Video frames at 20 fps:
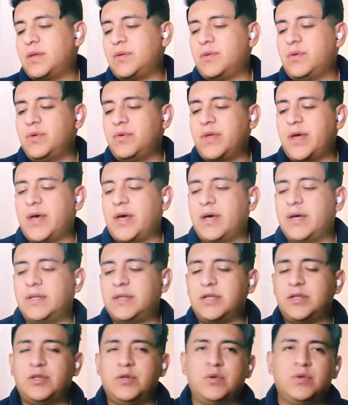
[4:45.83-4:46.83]
do that.
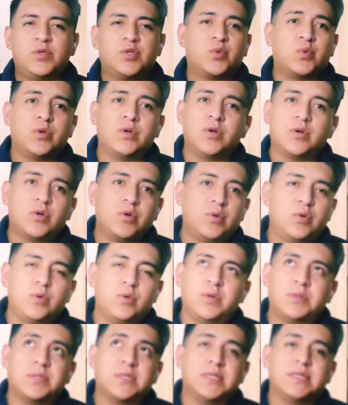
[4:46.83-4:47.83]
The dude's real
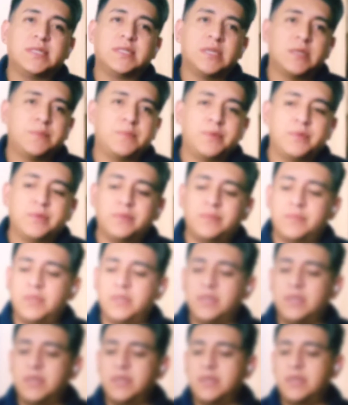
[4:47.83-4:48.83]
cool. I was gonna tip
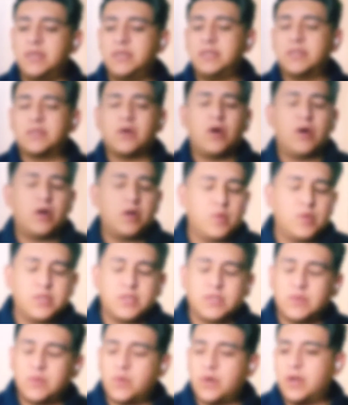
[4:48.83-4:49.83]
him. His card
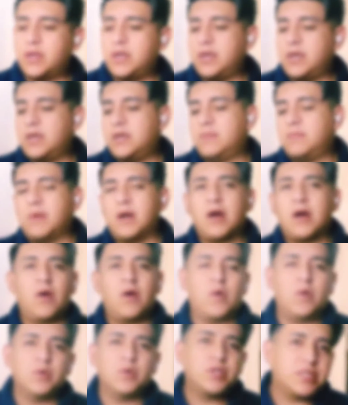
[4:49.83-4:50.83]
wasn't working. My
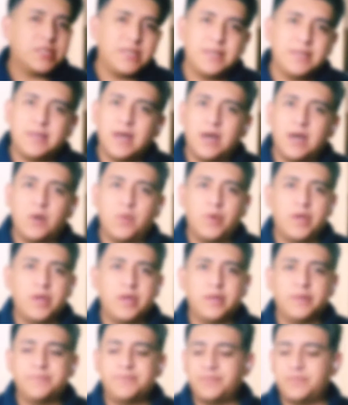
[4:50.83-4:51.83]
whole seat got wet.